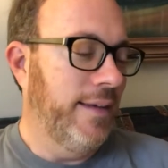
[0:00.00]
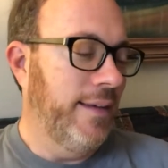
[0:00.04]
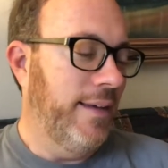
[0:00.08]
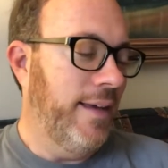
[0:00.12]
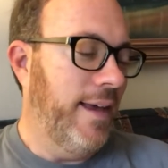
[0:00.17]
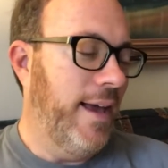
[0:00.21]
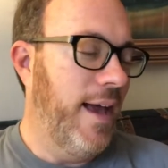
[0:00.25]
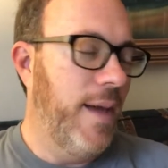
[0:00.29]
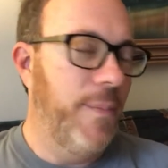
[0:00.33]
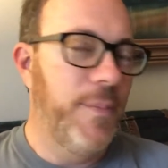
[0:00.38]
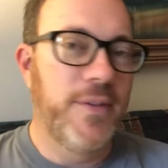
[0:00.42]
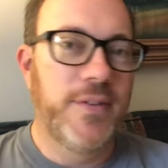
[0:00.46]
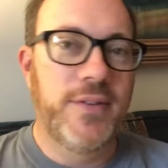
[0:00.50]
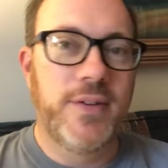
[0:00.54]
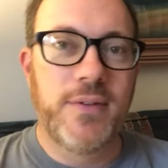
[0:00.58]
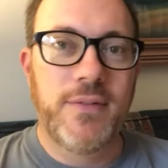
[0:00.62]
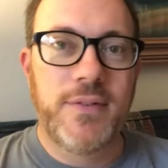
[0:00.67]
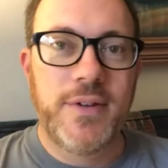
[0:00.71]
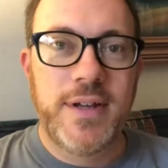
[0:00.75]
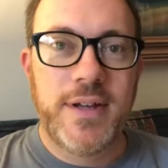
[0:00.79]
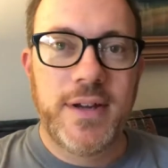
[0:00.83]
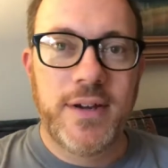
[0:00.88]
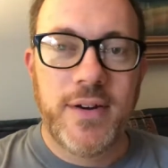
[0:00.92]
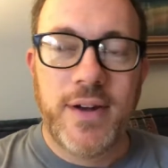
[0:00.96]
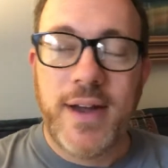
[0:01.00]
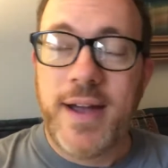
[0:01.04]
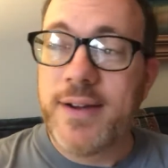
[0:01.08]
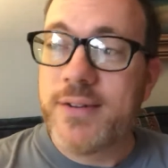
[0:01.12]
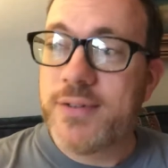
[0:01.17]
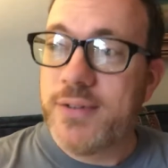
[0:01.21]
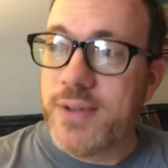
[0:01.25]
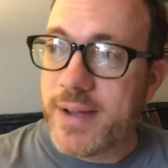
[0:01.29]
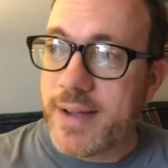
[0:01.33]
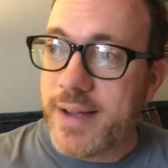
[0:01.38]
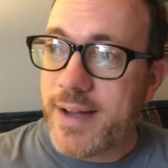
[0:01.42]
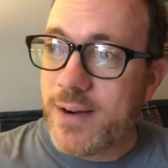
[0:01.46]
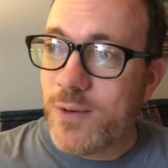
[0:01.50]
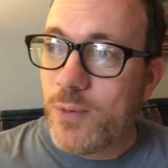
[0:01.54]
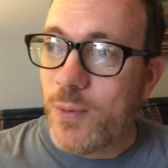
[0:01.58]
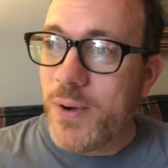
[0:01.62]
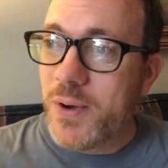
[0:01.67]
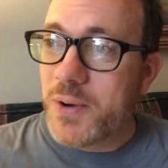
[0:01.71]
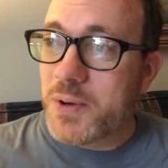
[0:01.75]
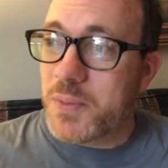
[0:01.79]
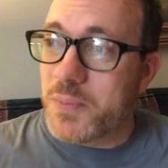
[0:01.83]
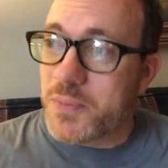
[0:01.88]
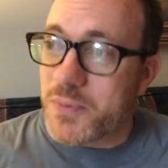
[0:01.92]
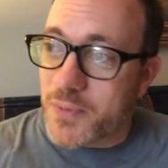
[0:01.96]
Happens every year. Actually, I kind of
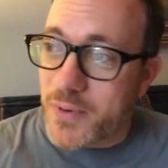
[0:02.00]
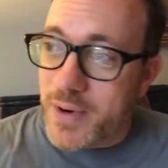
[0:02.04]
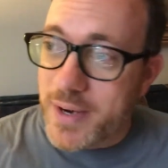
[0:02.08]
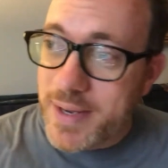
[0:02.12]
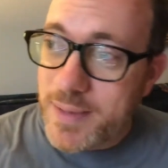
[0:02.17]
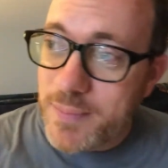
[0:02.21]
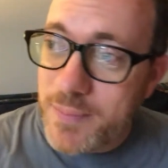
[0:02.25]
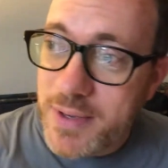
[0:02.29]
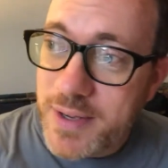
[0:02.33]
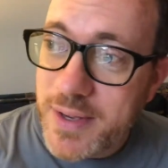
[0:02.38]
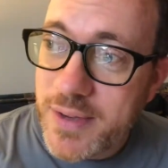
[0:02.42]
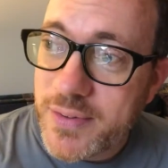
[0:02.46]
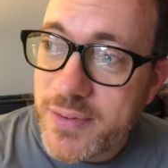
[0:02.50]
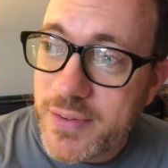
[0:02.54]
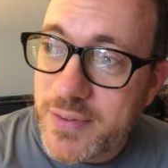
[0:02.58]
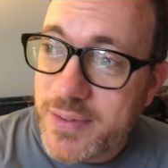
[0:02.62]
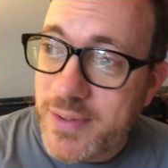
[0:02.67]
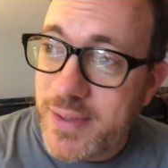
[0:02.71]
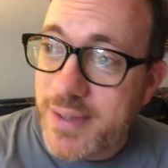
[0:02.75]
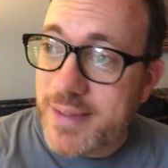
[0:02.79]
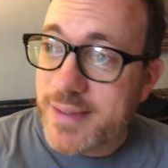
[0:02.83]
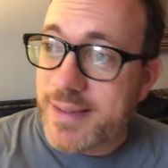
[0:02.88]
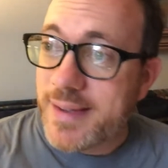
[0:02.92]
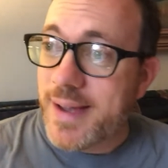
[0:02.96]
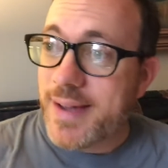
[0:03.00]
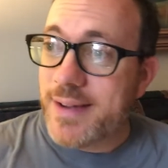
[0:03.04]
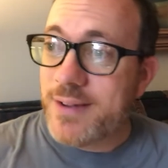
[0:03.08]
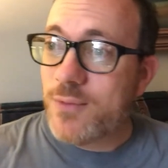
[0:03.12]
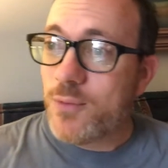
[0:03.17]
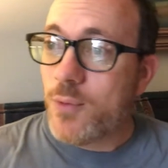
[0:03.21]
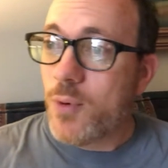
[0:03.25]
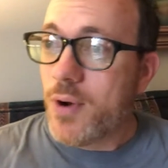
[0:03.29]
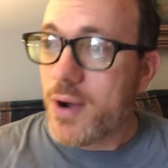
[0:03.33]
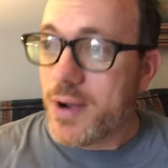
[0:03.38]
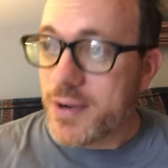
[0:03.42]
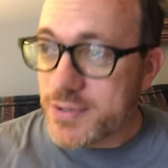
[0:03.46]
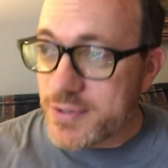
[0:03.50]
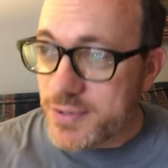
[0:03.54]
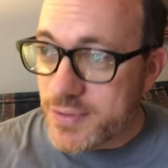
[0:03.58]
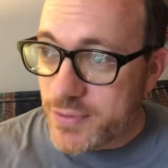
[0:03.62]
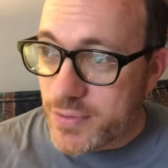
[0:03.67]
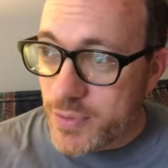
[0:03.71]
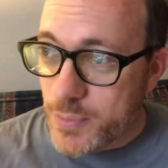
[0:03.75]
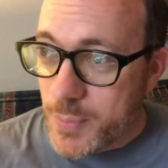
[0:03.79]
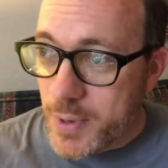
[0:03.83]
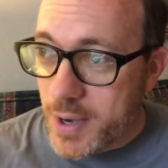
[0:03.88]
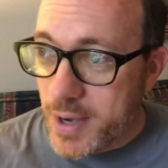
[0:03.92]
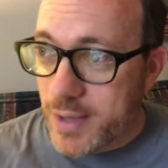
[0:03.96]
welcome the rain because it kind of washes
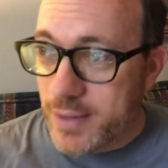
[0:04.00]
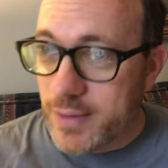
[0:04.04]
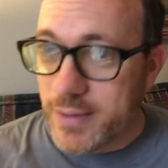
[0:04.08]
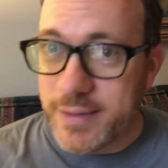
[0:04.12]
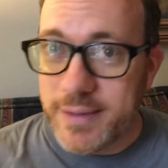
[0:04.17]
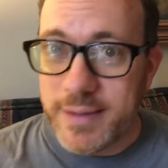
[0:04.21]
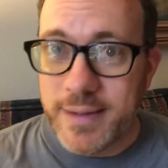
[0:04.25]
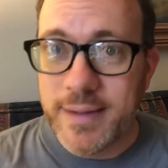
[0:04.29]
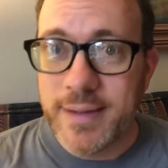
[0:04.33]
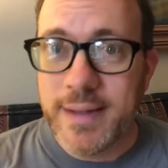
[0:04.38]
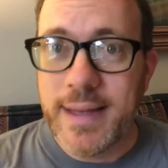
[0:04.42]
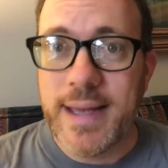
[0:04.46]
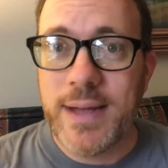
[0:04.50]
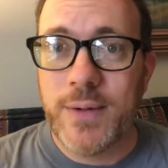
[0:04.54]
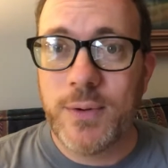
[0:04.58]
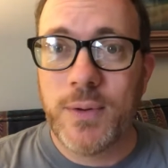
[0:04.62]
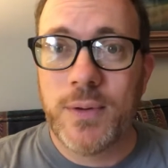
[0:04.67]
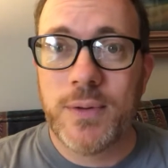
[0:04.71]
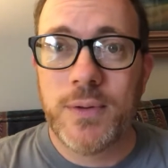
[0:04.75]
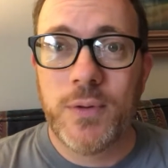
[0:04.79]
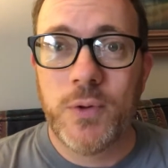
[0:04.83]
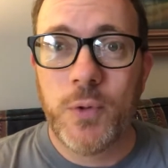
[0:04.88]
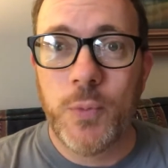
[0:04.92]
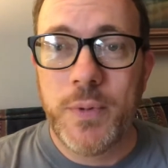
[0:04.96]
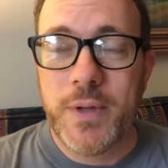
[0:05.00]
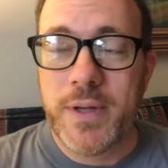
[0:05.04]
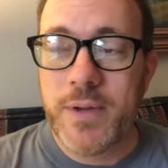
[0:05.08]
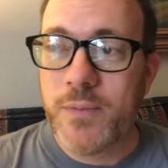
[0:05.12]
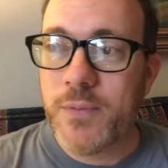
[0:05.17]
the pollen out a little bit.